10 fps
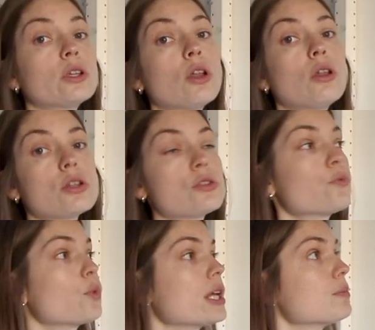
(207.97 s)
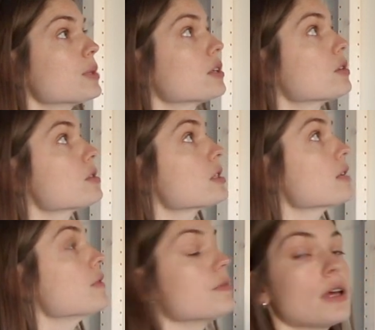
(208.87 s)
a lot of weight because
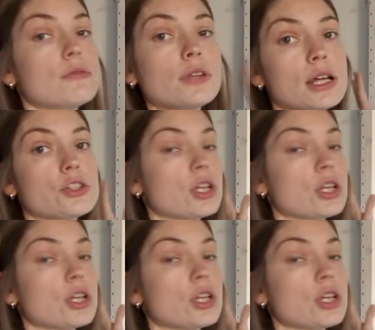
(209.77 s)
even if I have large